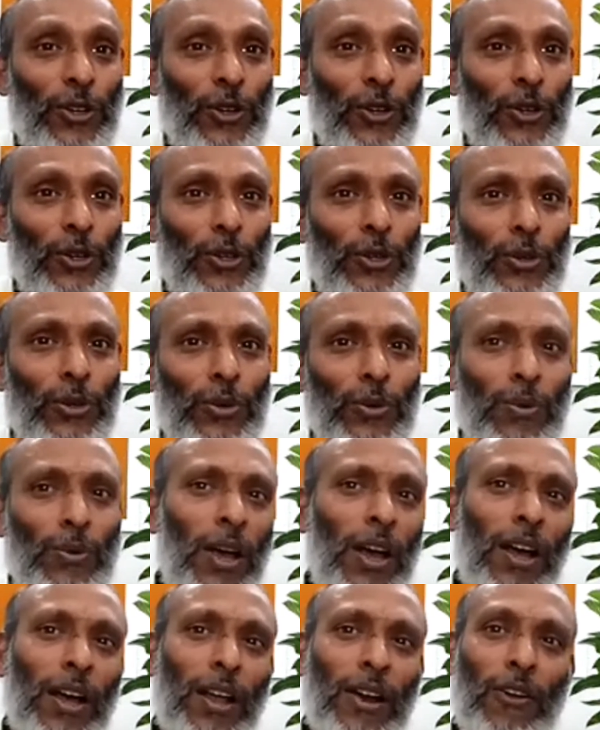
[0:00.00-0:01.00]
you
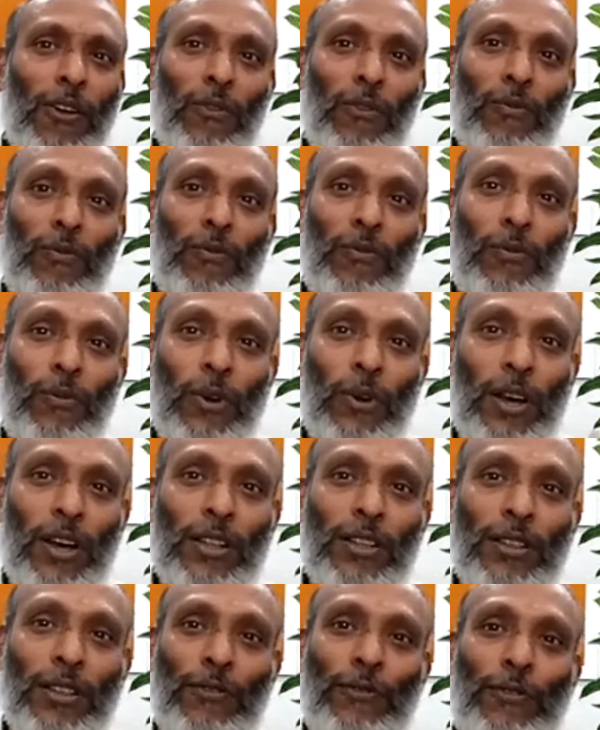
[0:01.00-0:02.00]
are
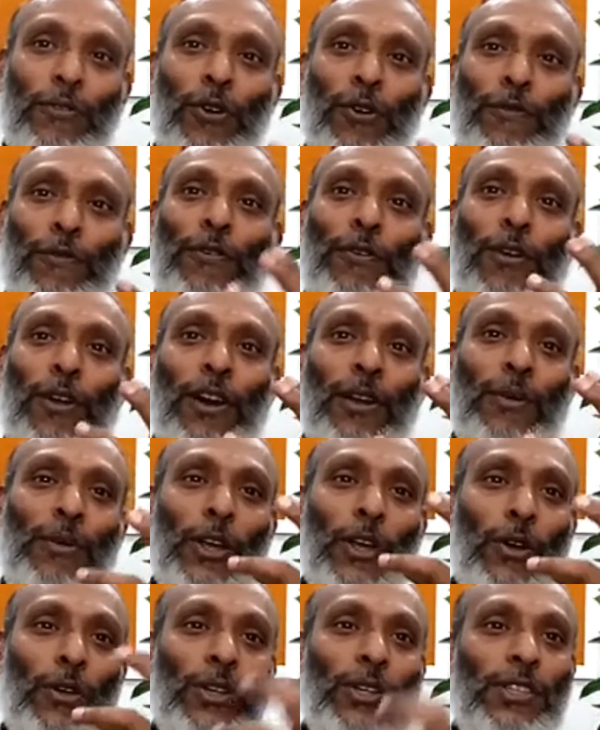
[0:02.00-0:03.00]
worthful for living
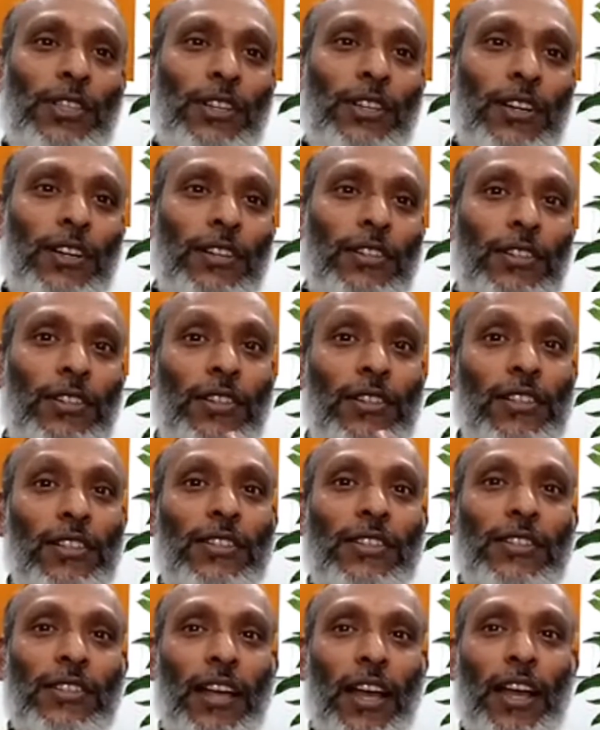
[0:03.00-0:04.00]
on this earth.
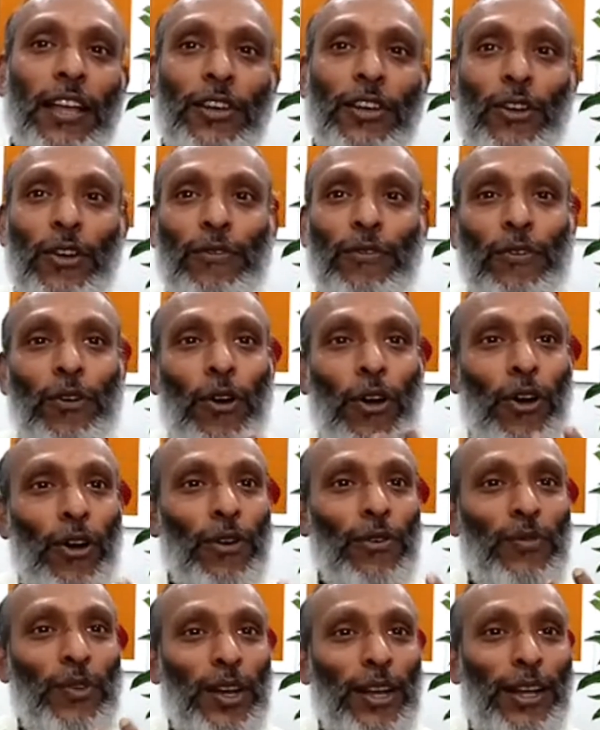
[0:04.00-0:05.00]
This kind of call
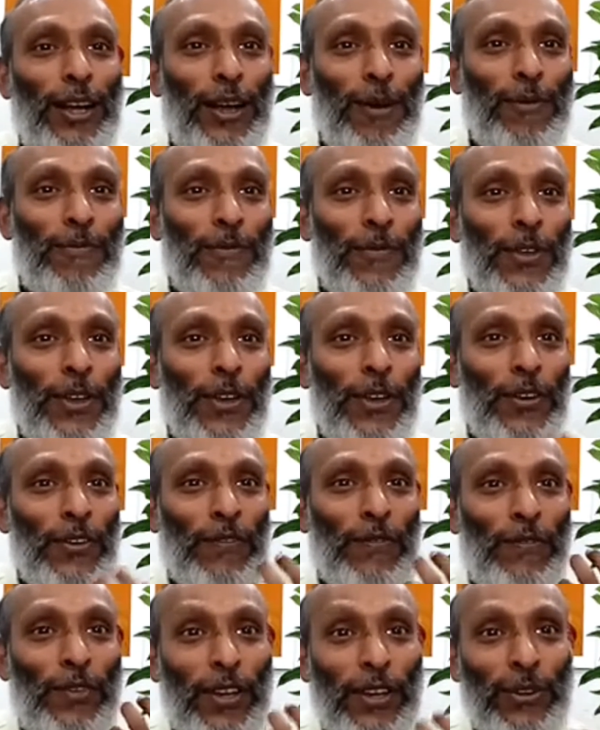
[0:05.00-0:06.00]
will come
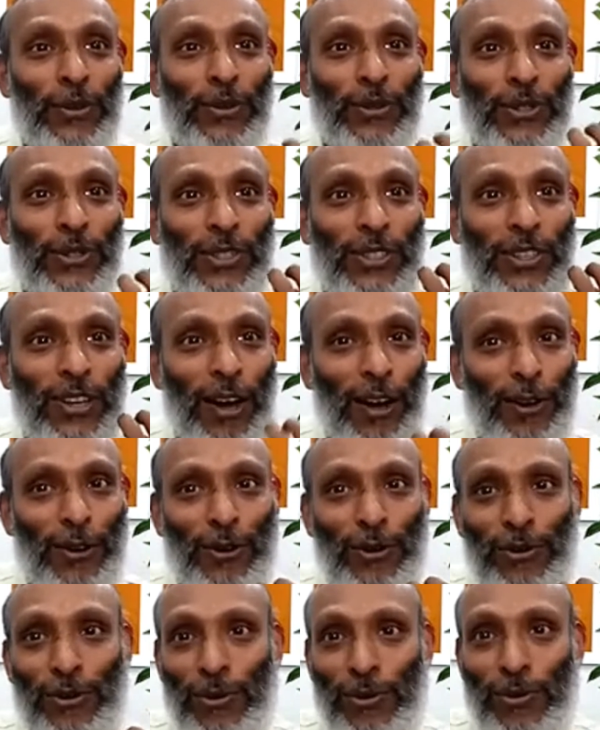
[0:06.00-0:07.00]
when you start
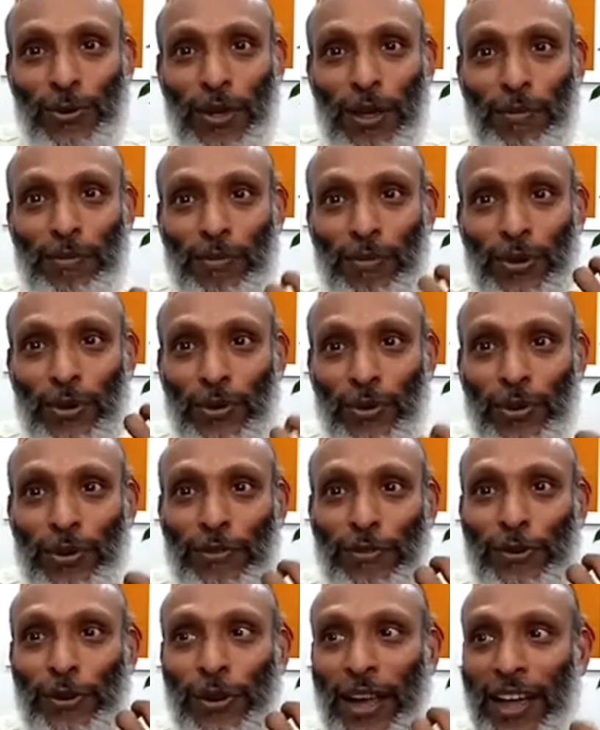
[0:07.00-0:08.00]
to do a
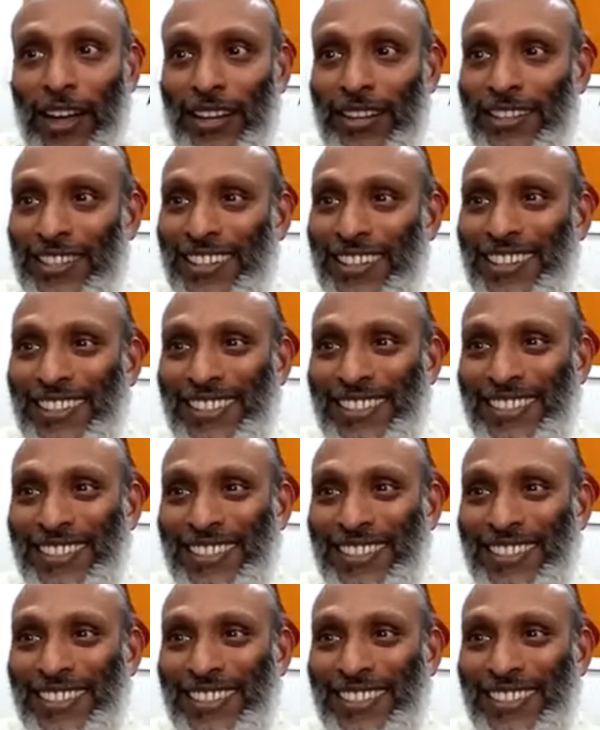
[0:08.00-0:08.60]
beautiful action.